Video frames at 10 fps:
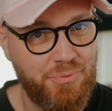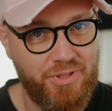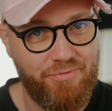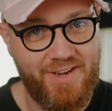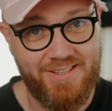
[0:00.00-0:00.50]
with
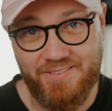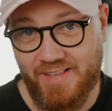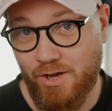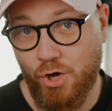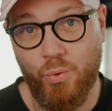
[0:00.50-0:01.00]
the fact that
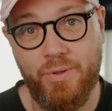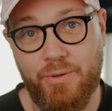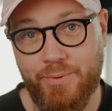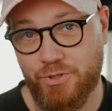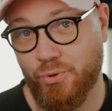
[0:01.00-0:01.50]
they only
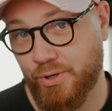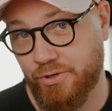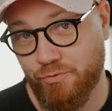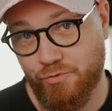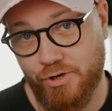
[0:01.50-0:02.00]

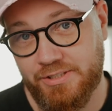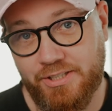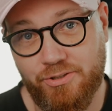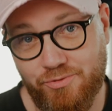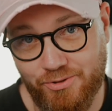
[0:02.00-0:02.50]
record
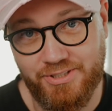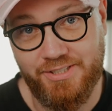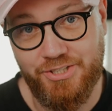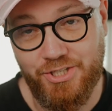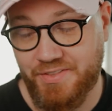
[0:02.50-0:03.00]
vertical
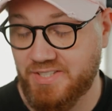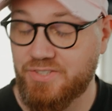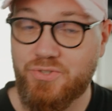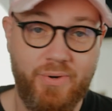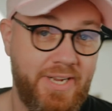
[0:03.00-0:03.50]
footage. This
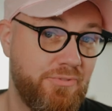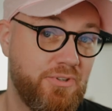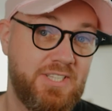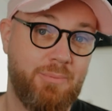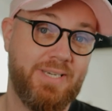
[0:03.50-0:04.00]
is great for
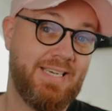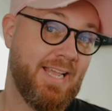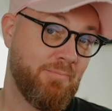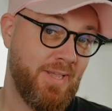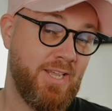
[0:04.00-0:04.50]
somebody
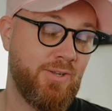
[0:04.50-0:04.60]
like me